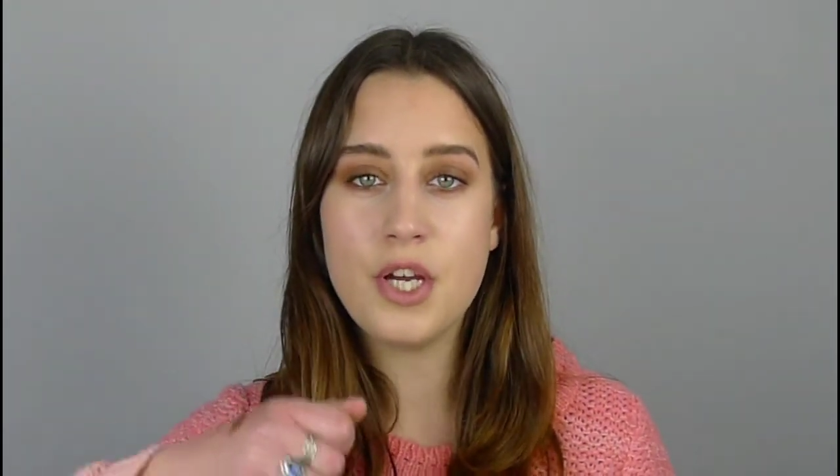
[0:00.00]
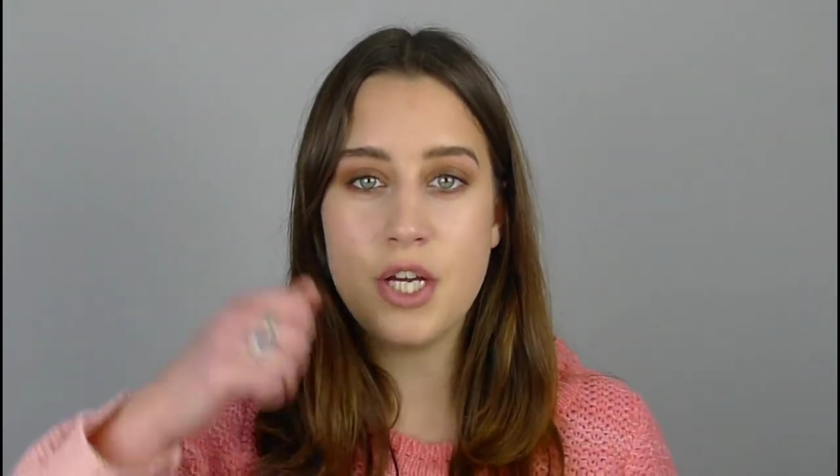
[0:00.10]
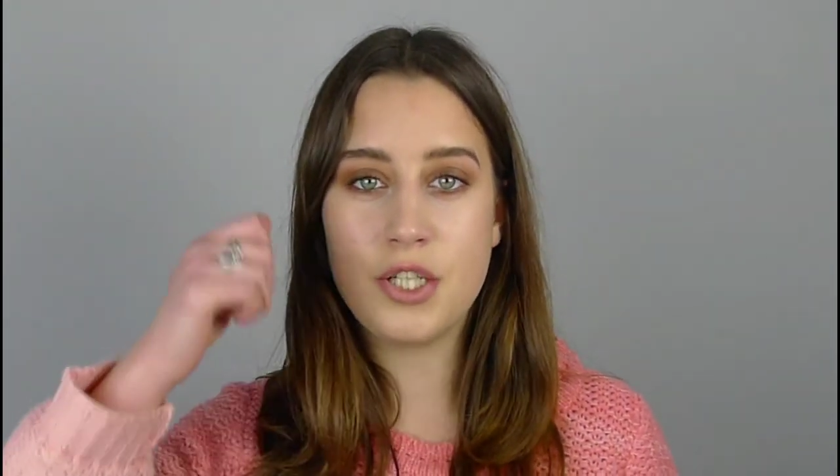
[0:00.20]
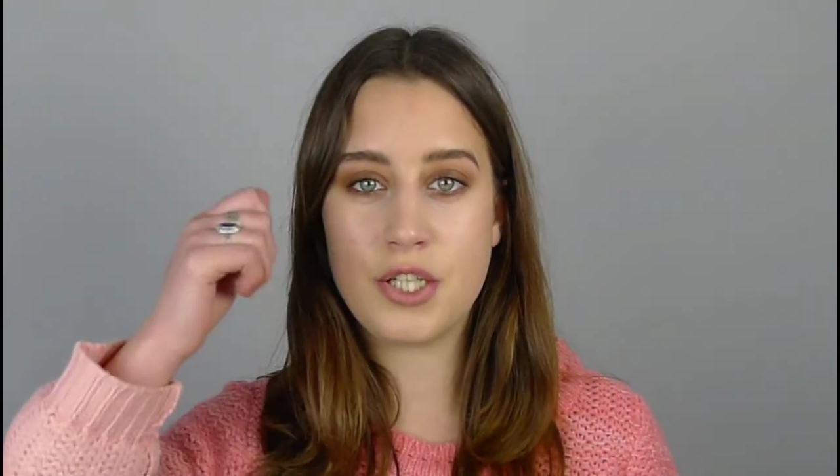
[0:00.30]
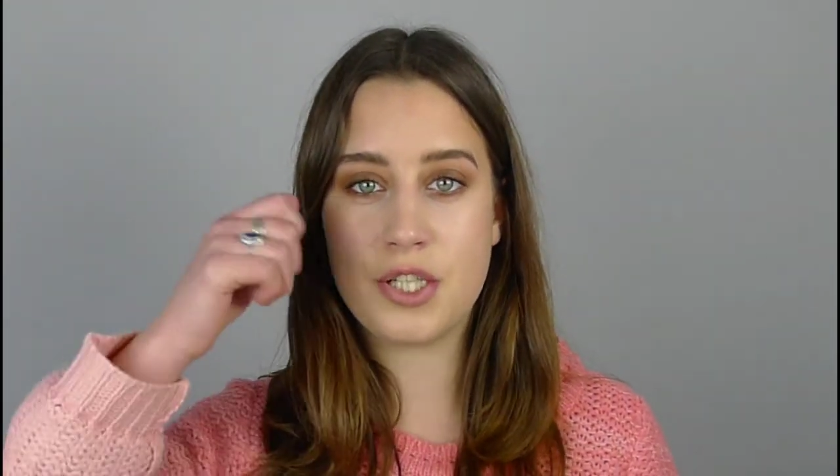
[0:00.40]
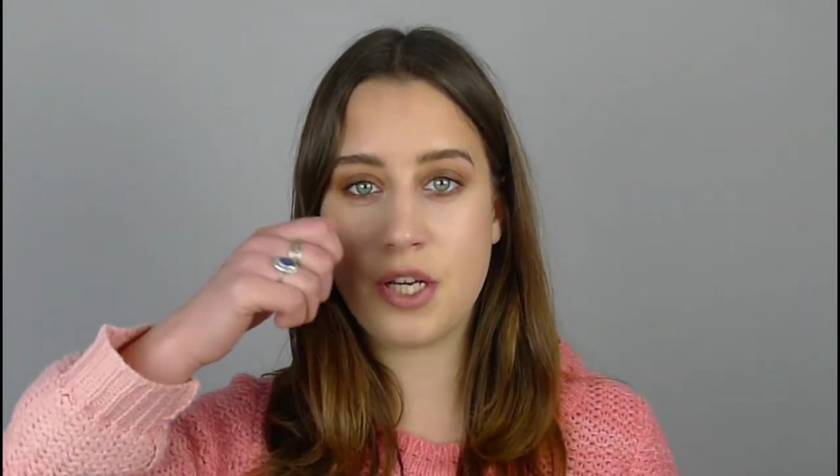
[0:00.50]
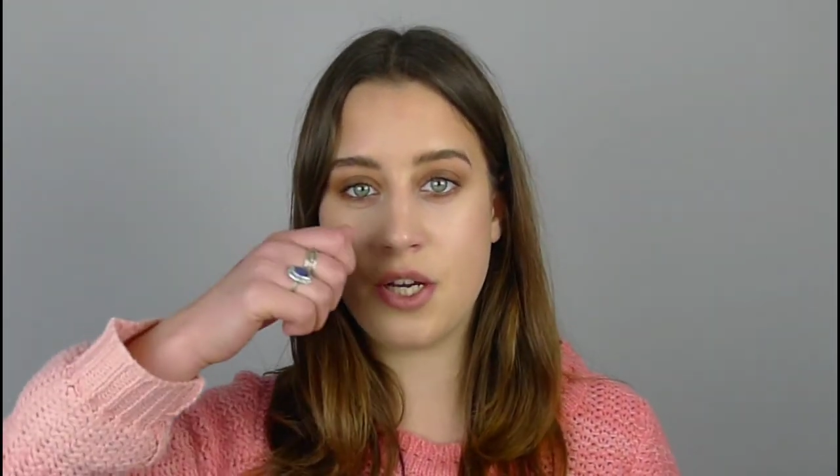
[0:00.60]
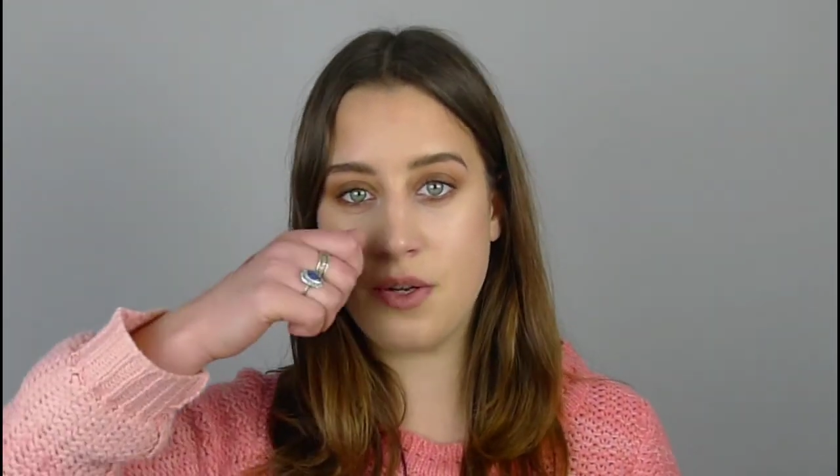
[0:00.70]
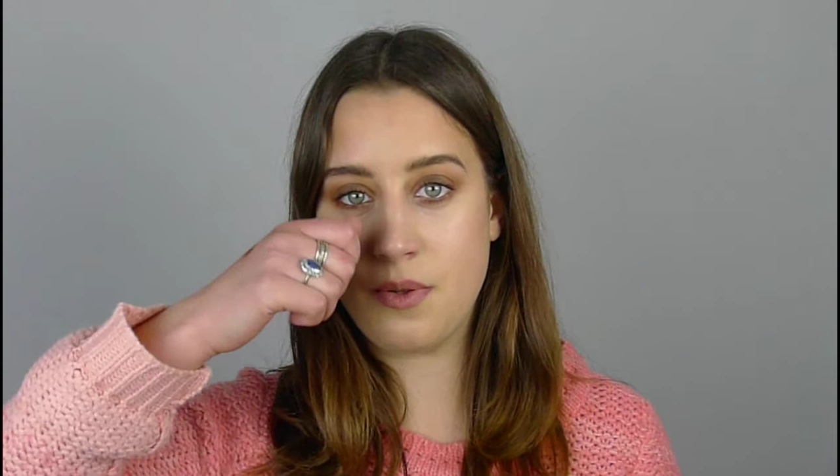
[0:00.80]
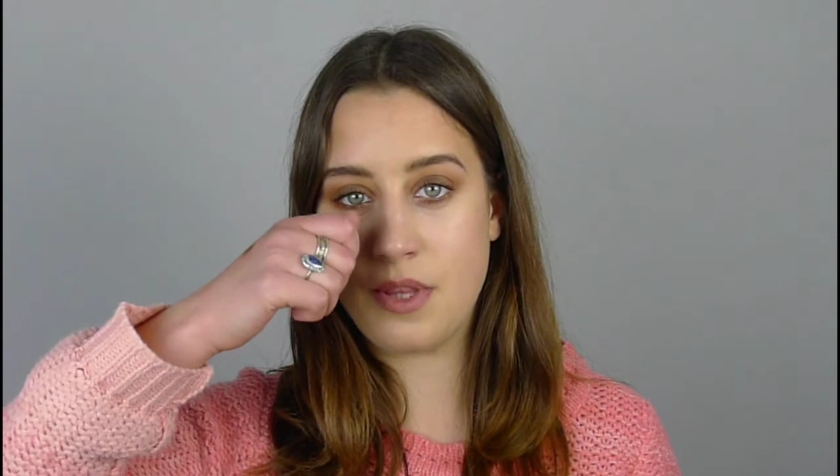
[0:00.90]
just
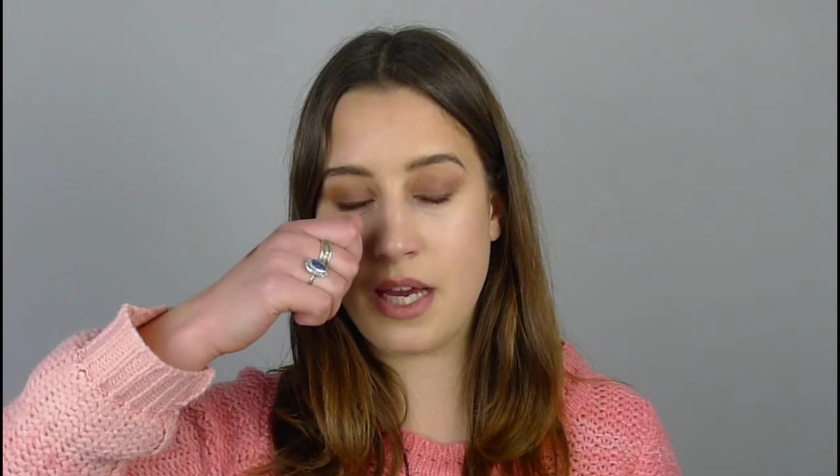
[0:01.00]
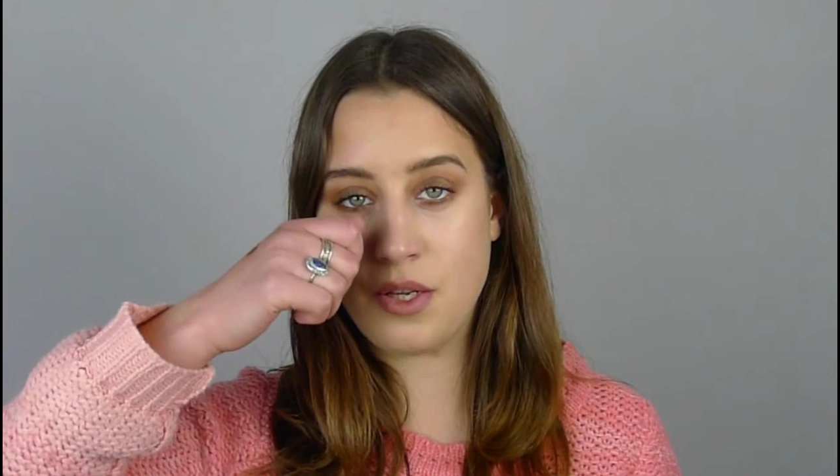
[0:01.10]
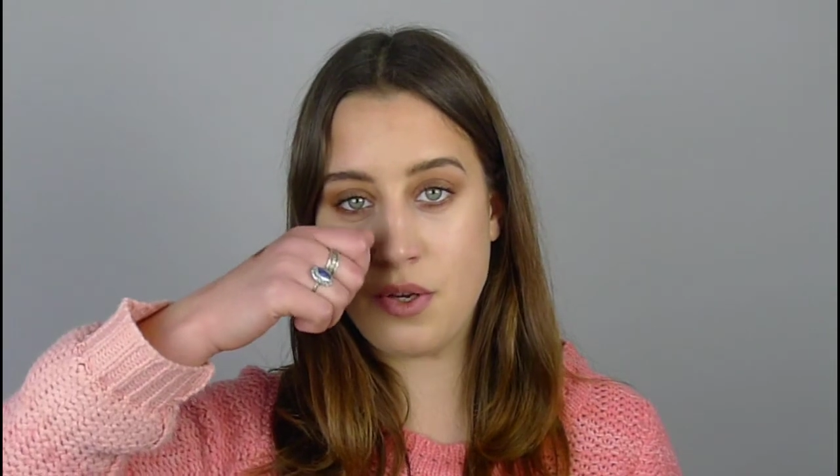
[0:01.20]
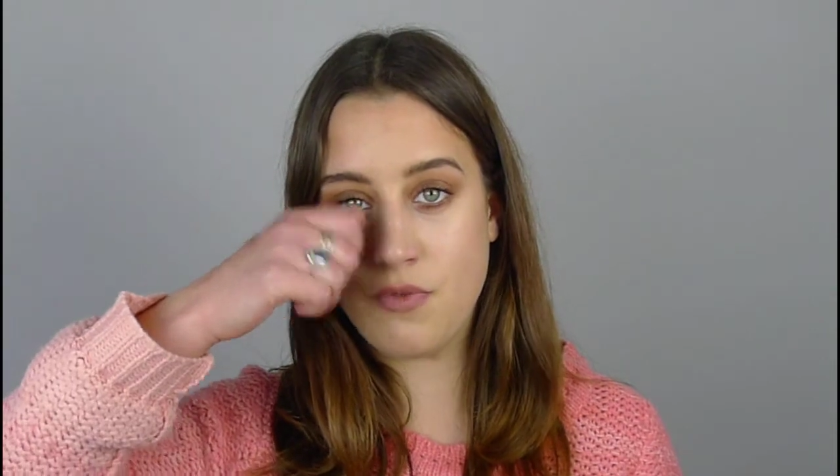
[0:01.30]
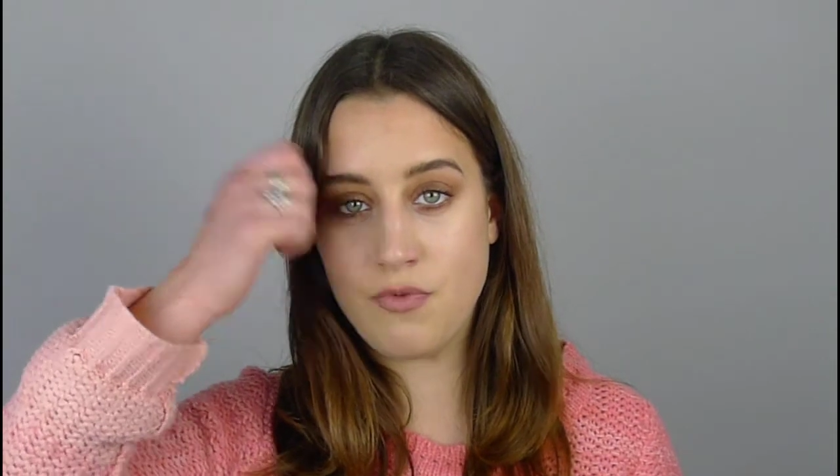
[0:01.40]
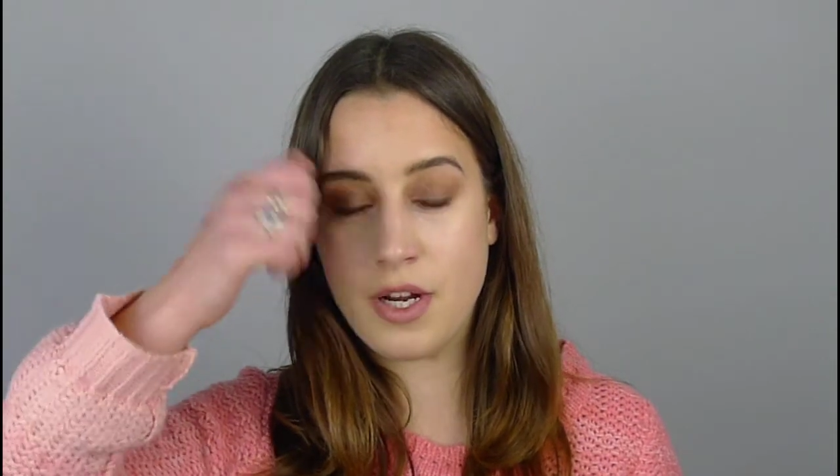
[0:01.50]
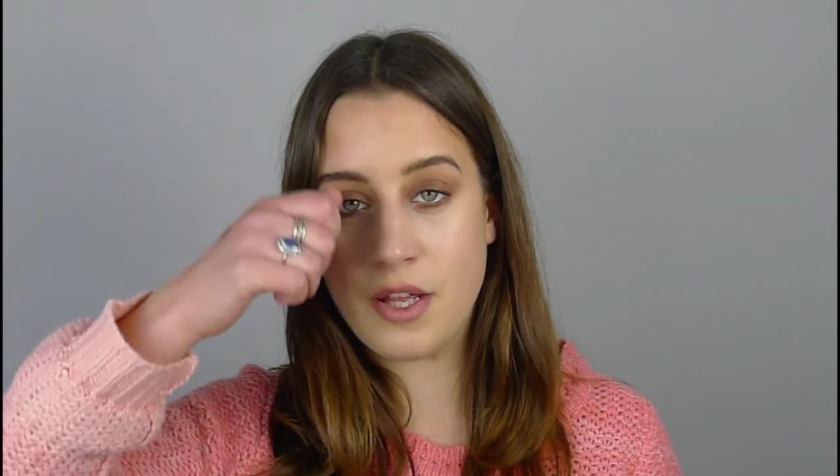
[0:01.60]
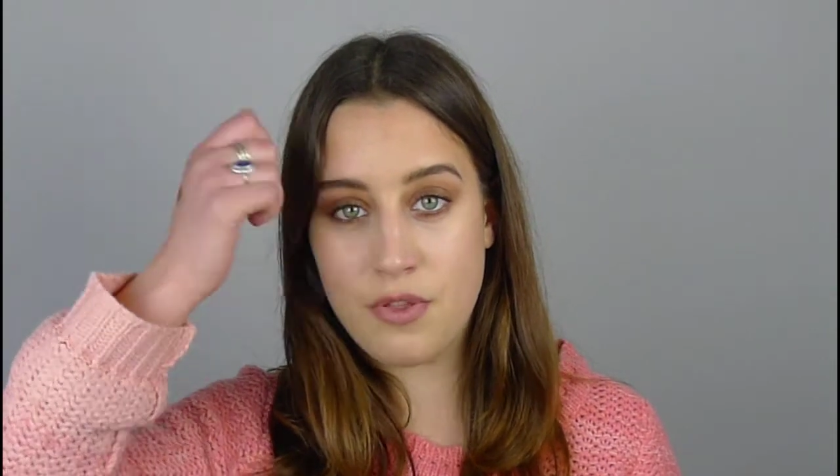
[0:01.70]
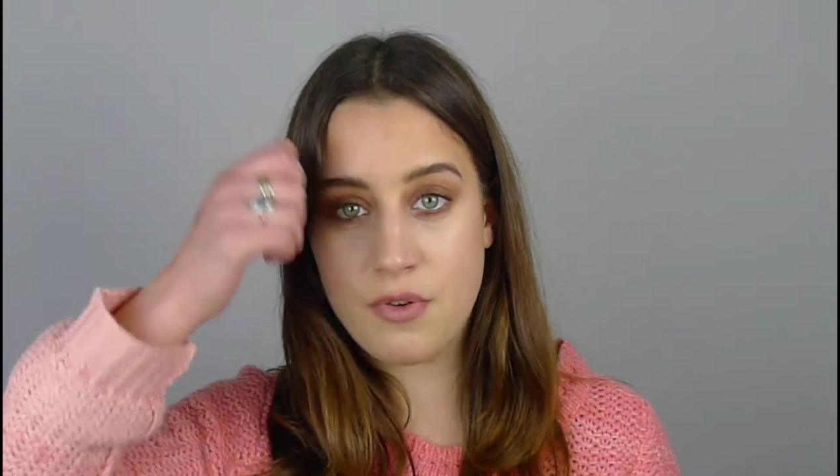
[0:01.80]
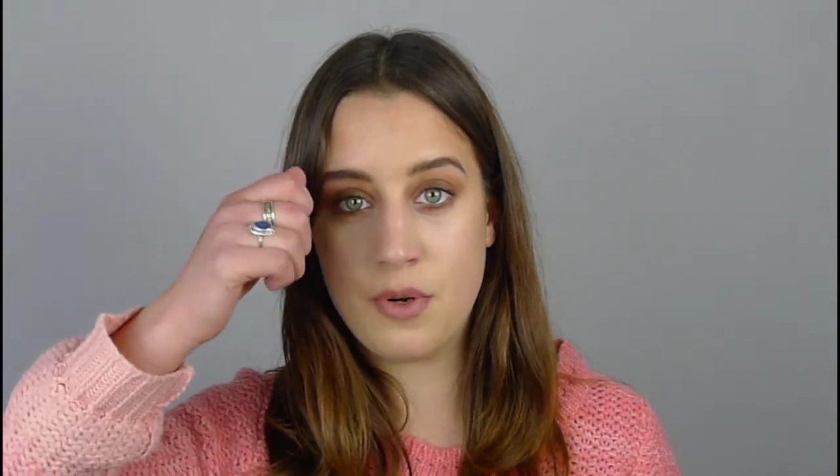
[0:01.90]
so that you can run it
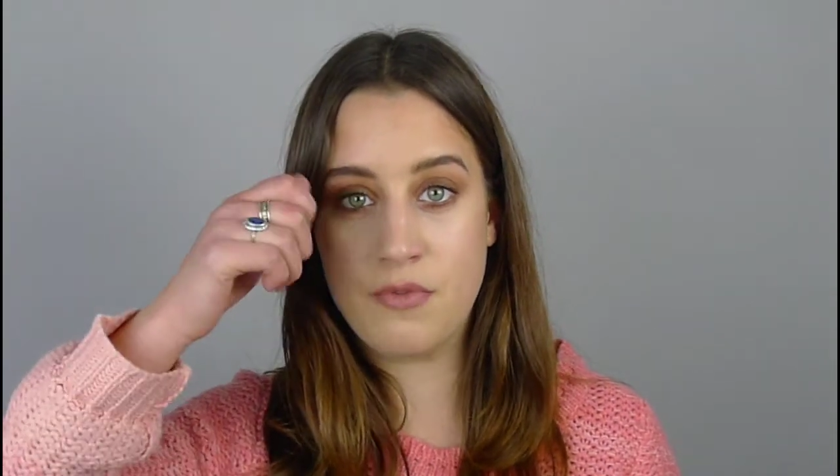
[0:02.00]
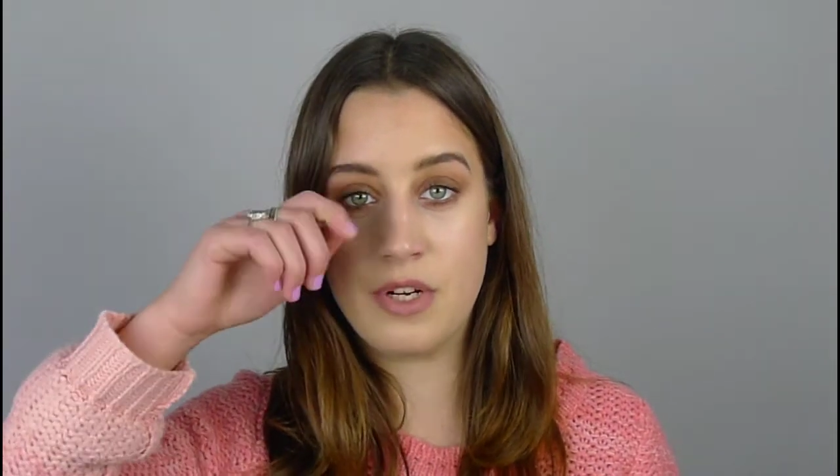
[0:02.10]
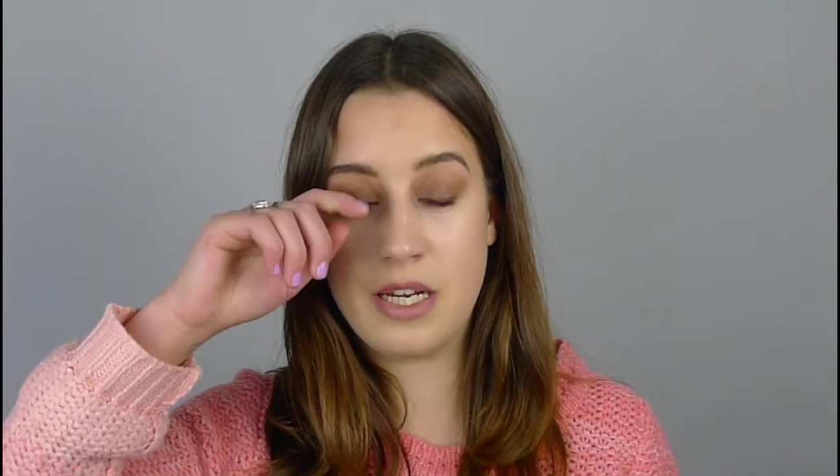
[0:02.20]
through and really